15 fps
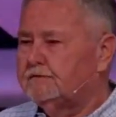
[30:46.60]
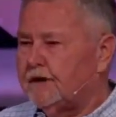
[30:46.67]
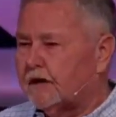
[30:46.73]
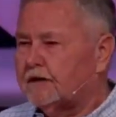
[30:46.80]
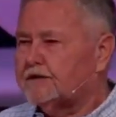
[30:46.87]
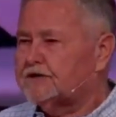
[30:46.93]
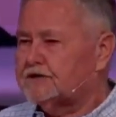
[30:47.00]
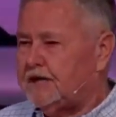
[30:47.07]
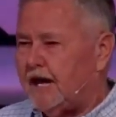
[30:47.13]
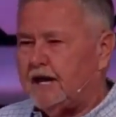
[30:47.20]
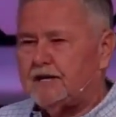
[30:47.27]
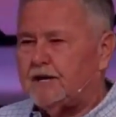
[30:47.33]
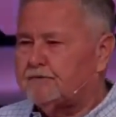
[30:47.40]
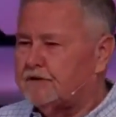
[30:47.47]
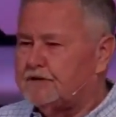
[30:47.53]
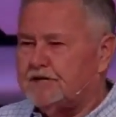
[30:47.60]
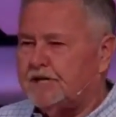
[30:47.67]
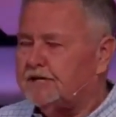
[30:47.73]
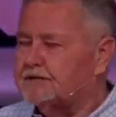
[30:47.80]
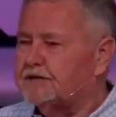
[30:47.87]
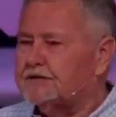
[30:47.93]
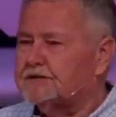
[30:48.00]
Fellas, stand up for
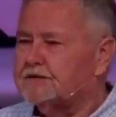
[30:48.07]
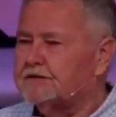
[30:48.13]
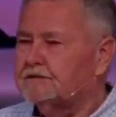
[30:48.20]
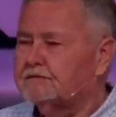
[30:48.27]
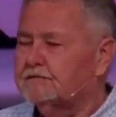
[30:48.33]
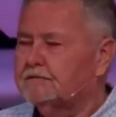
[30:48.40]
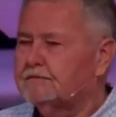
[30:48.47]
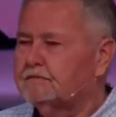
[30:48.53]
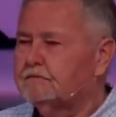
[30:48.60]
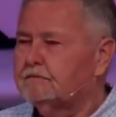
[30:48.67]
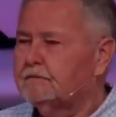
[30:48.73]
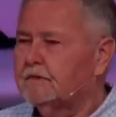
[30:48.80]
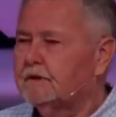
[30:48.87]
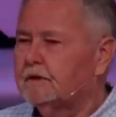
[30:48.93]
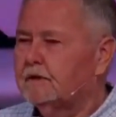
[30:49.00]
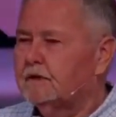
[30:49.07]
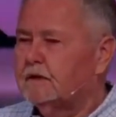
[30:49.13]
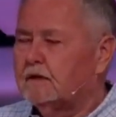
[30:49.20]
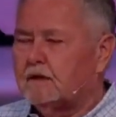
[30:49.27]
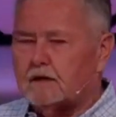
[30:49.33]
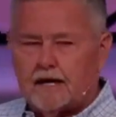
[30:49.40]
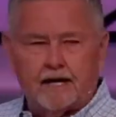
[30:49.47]
Jesus.
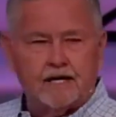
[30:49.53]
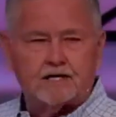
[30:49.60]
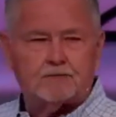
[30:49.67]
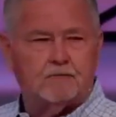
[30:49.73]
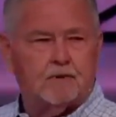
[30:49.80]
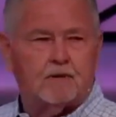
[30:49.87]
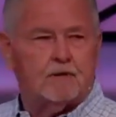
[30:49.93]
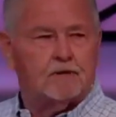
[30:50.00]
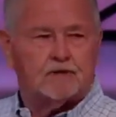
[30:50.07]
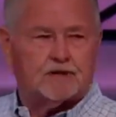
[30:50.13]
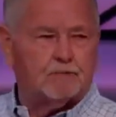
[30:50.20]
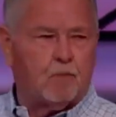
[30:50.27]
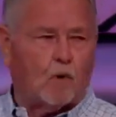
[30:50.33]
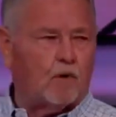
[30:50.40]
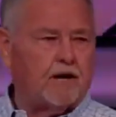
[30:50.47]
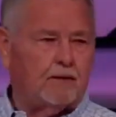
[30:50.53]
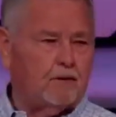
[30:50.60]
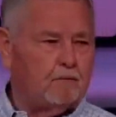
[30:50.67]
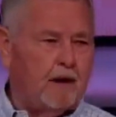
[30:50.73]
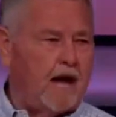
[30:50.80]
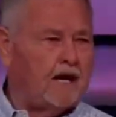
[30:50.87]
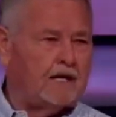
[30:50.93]
Ladies, support him
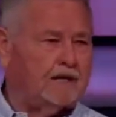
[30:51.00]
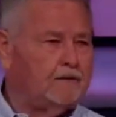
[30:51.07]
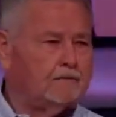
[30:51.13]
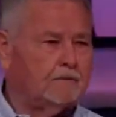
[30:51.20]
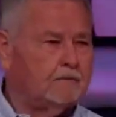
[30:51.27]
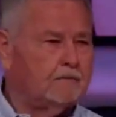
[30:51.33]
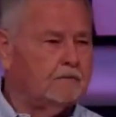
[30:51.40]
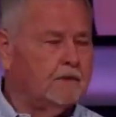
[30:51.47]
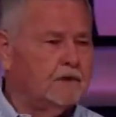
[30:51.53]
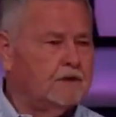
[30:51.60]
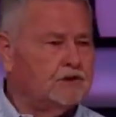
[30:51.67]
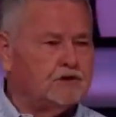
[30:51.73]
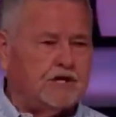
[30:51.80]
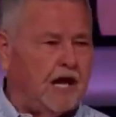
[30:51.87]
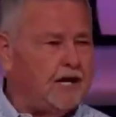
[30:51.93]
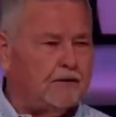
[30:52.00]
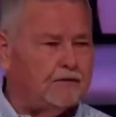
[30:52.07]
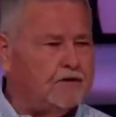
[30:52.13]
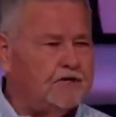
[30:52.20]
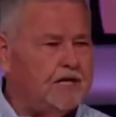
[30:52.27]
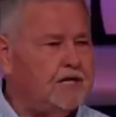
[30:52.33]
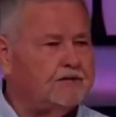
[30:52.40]
and back him. Stand
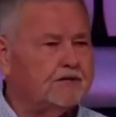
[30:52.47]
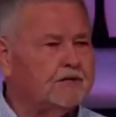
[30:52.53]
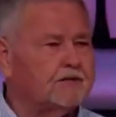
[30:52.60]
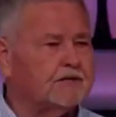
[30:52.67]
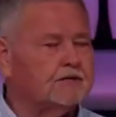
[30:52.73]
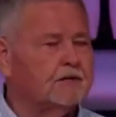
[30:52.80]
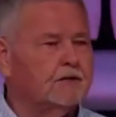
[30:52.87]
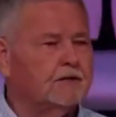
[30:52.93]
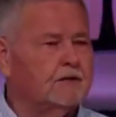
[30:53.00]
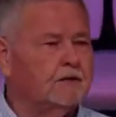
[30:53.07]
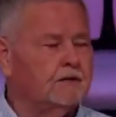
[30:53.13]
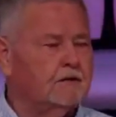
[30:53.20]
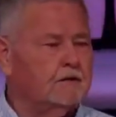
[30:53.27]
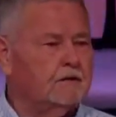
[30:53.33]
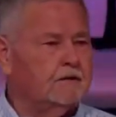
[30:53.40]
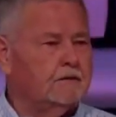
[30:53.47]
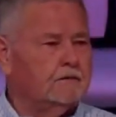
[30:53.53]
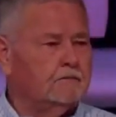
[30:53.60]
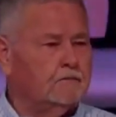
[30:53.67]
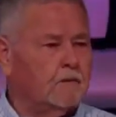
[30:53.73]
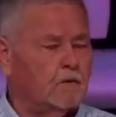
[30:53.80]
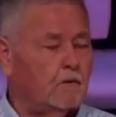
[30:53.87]
up for Jesus.
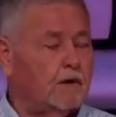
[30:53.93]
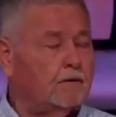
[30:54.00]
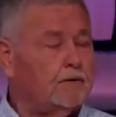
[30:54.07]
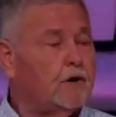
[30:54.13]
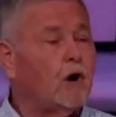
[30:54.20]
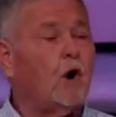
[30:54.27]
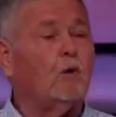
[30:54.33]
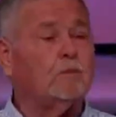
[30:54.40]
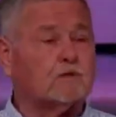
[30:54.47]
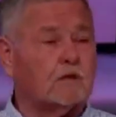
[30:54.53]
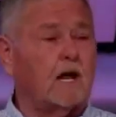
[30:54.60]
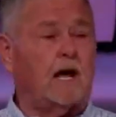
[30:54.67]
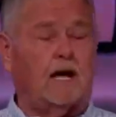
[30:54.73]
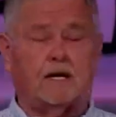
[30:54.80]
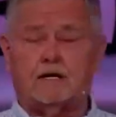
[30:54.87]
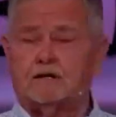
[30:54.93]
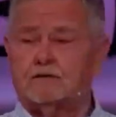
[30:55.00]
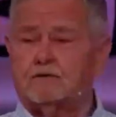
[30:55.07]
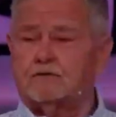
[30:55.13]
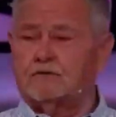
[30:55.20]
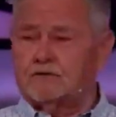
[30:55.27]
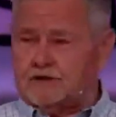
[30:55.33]
Whatever your home is like,
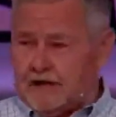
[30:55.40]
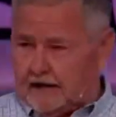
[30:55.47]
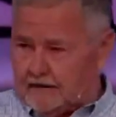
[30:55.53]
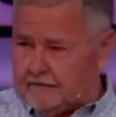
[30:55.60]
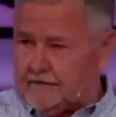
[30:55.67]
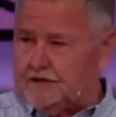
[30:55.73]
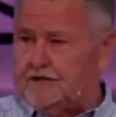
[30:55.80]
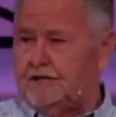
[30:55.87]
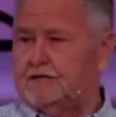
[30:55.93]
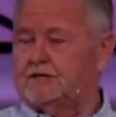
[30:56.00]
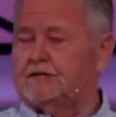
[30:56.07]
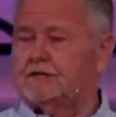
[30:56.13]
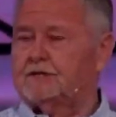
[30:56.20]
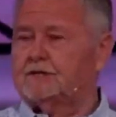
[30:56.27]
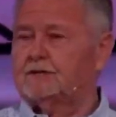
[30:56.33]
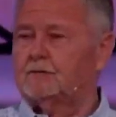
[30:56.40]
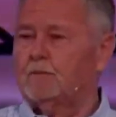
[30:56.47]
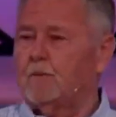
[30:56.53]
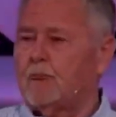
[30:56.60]
stand up for Jesus.